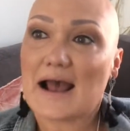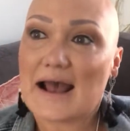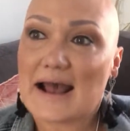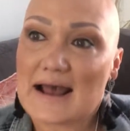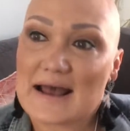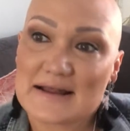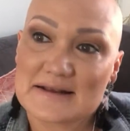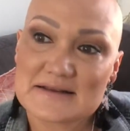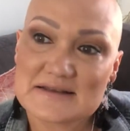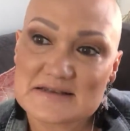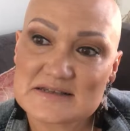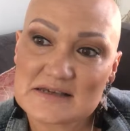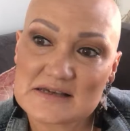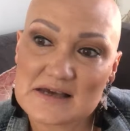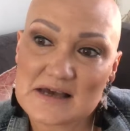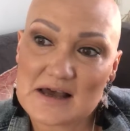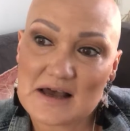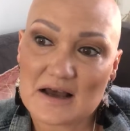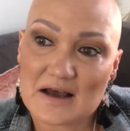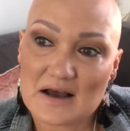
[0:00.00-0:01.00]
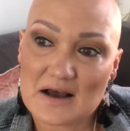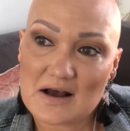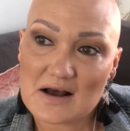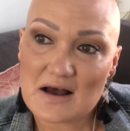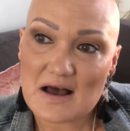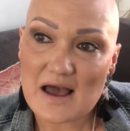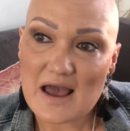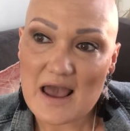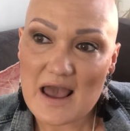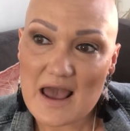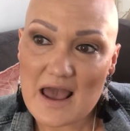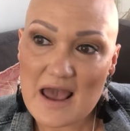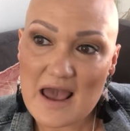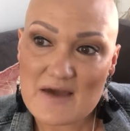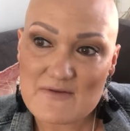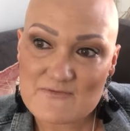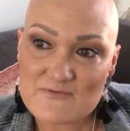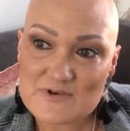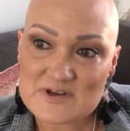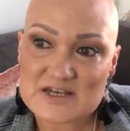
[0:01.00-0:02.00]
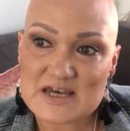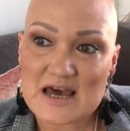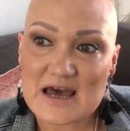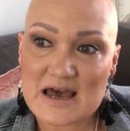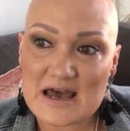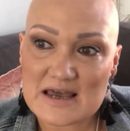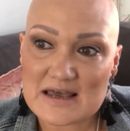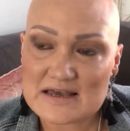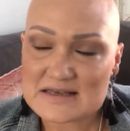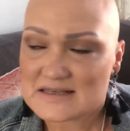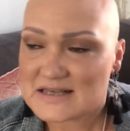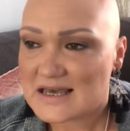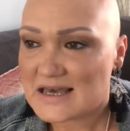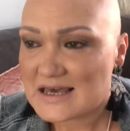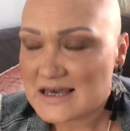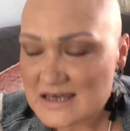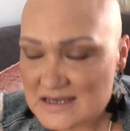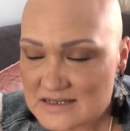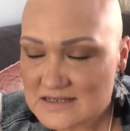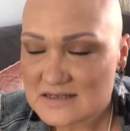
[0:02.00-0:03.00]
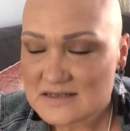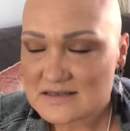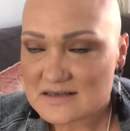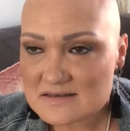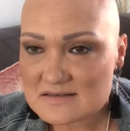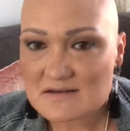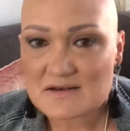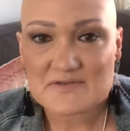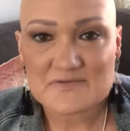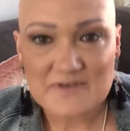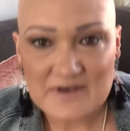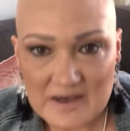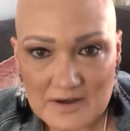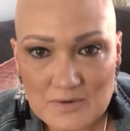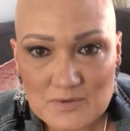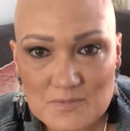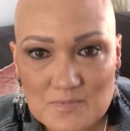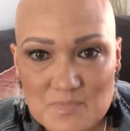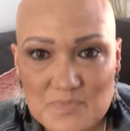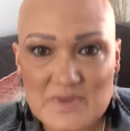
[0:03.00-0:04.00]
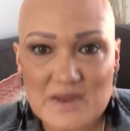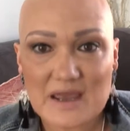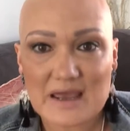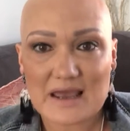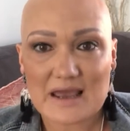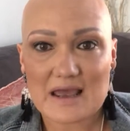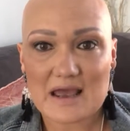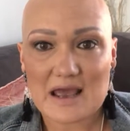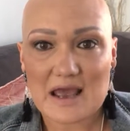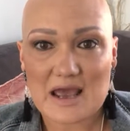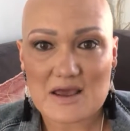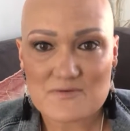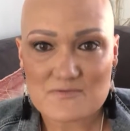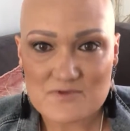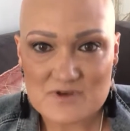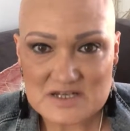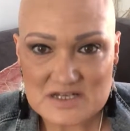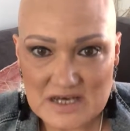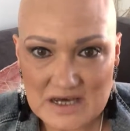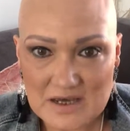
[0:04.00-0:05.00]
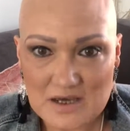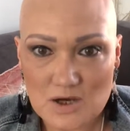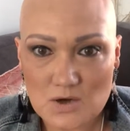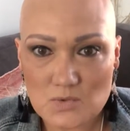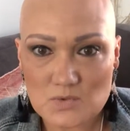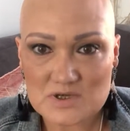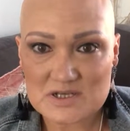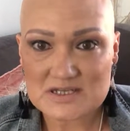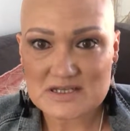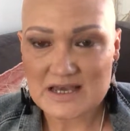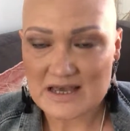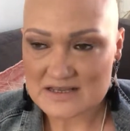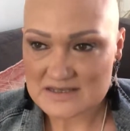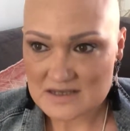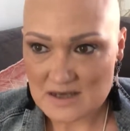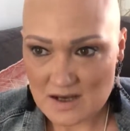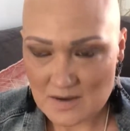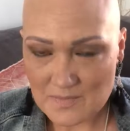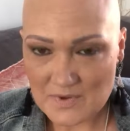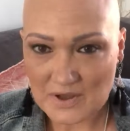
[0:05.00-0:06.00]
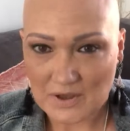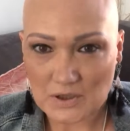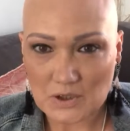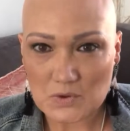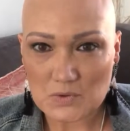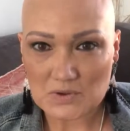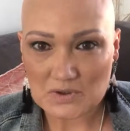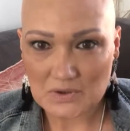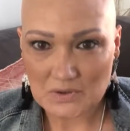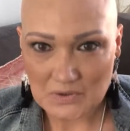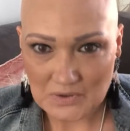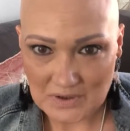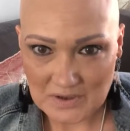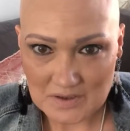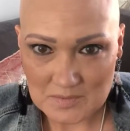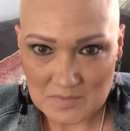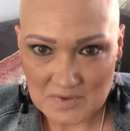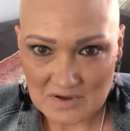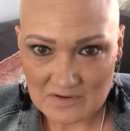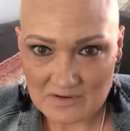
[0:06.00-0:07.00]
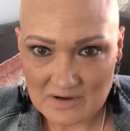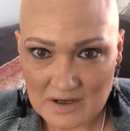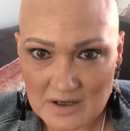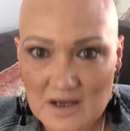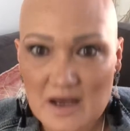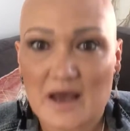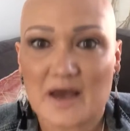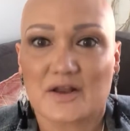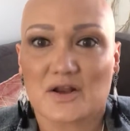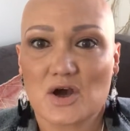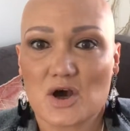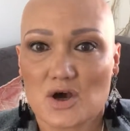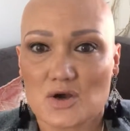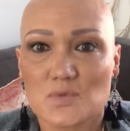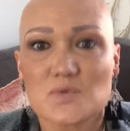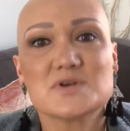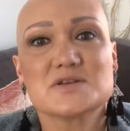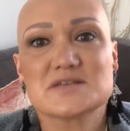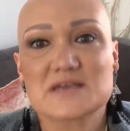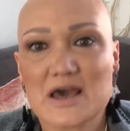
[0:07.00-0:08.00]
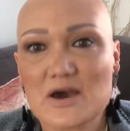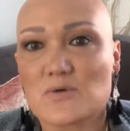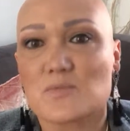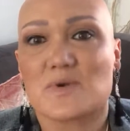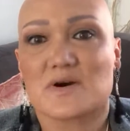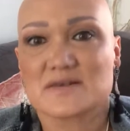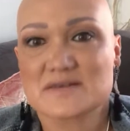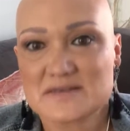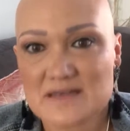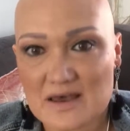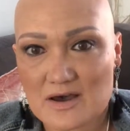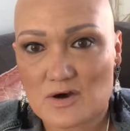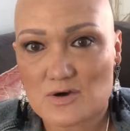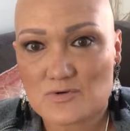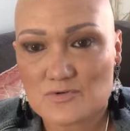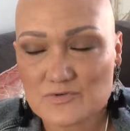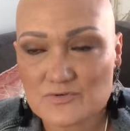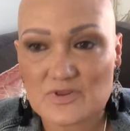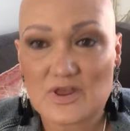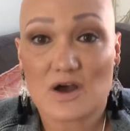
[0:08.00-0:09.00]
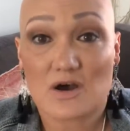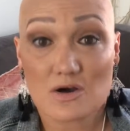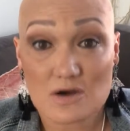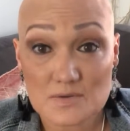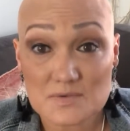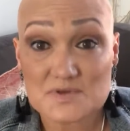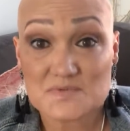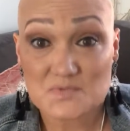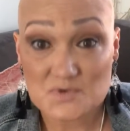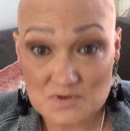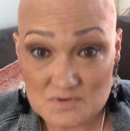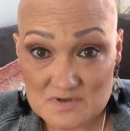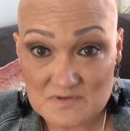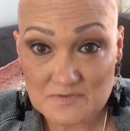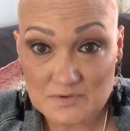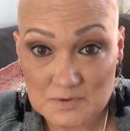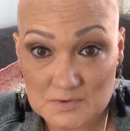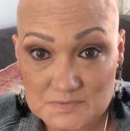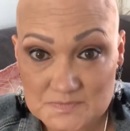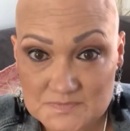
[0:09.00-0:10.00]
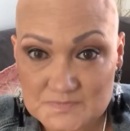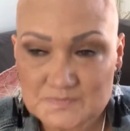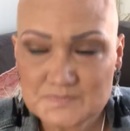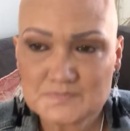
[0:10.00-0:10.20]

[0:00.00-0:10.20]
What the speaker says: And every day, as hideous as I felt, every day I would get up and I would look in the mirror and I would tell myself that I was beautiful.